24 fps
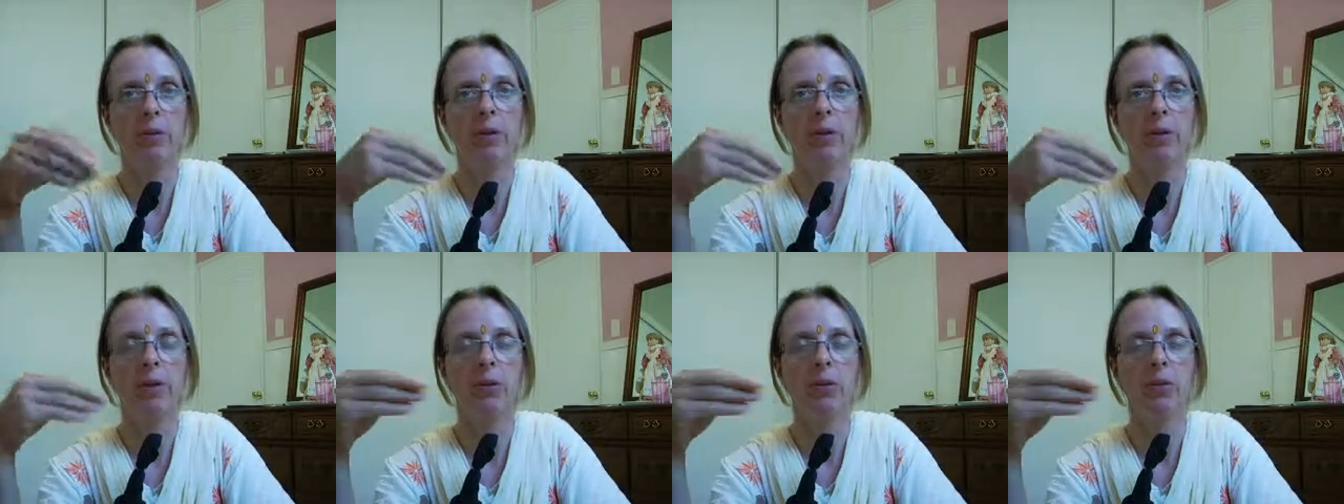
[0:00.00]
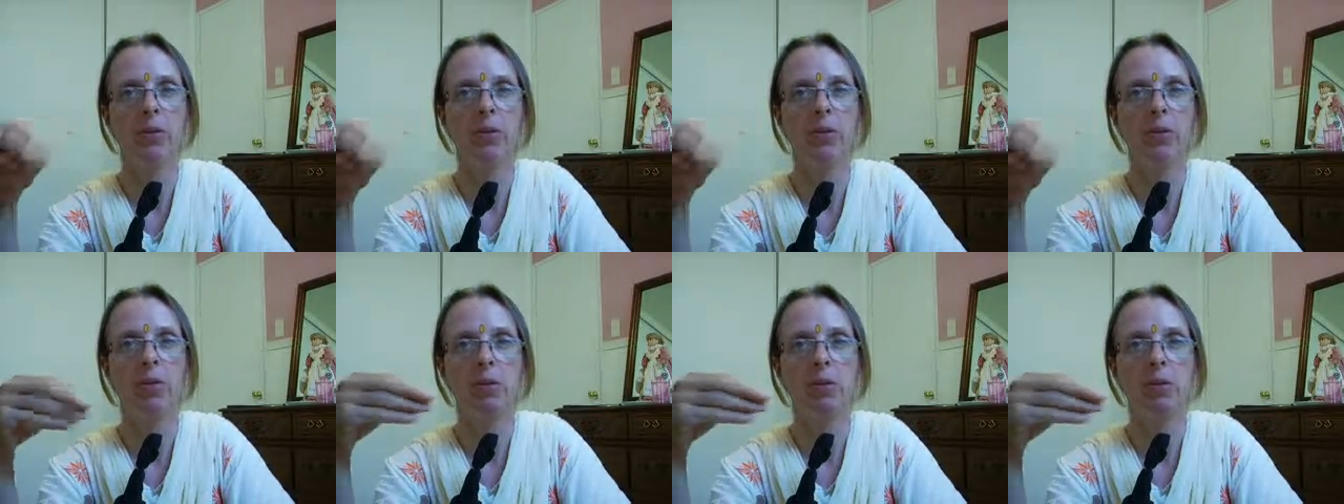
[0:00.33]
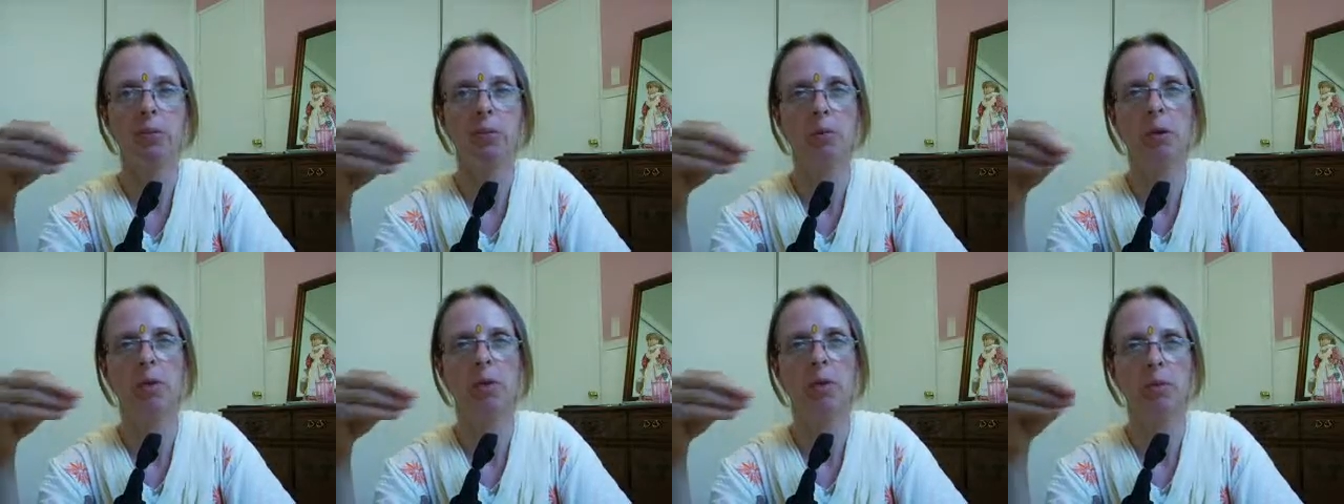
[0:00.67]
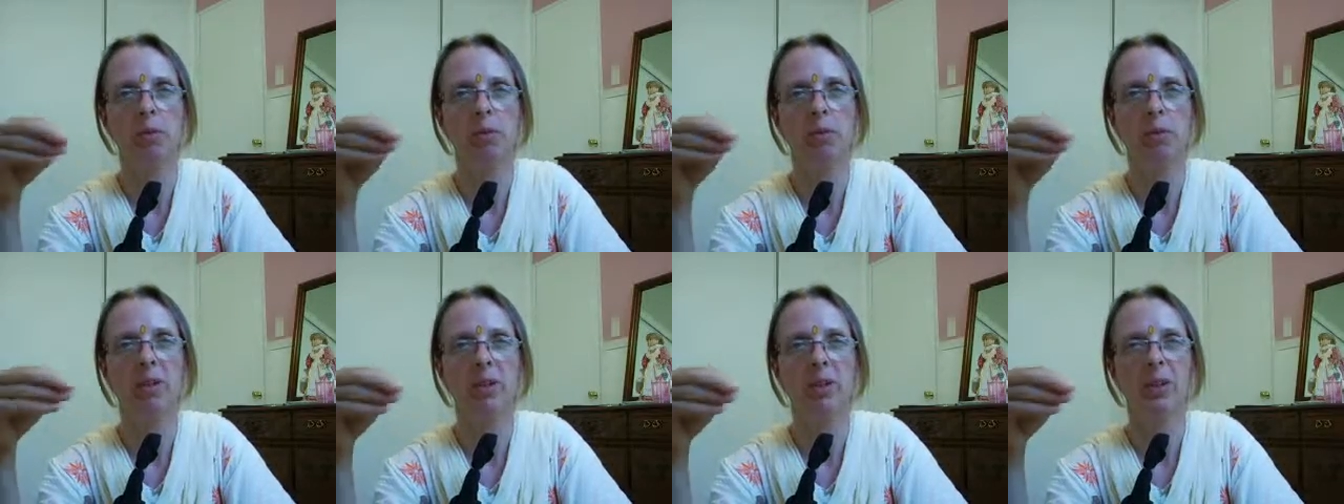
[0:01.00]
but the system of barter
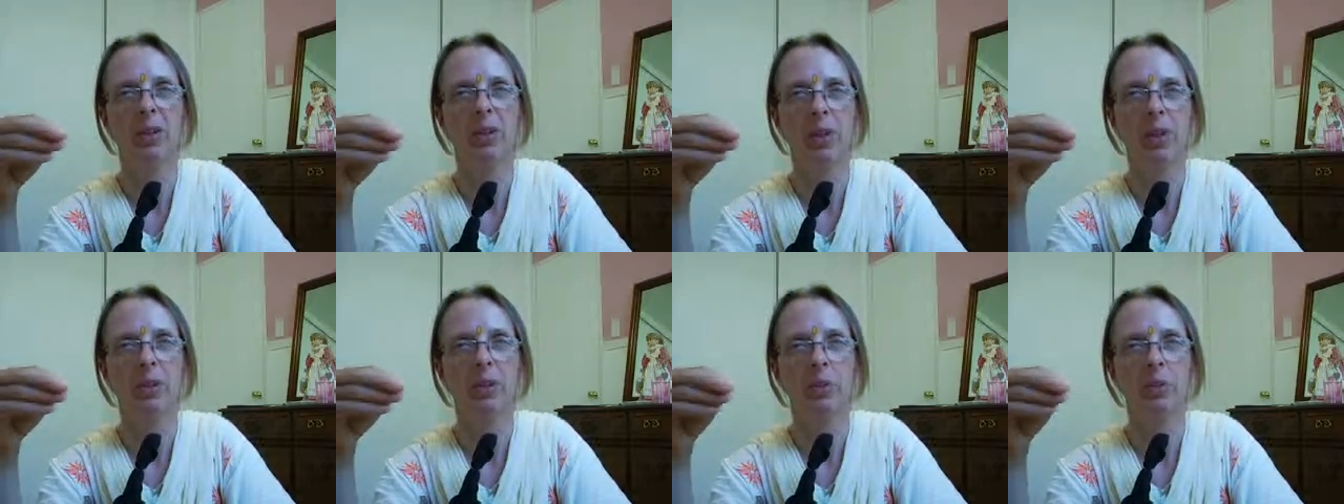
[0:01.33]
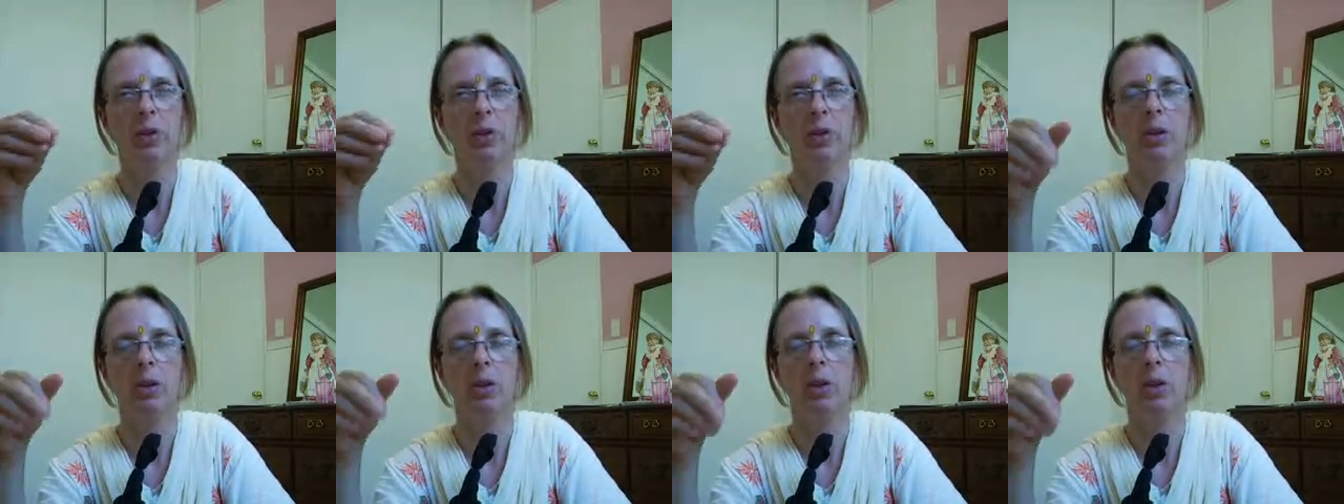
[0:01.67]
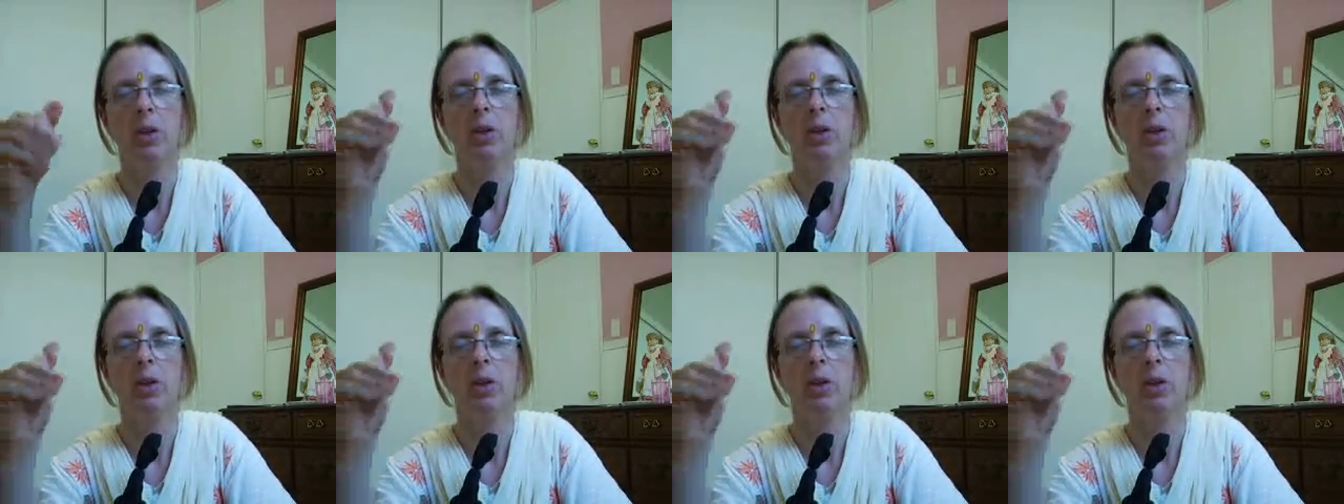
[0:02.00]
is really clumsy.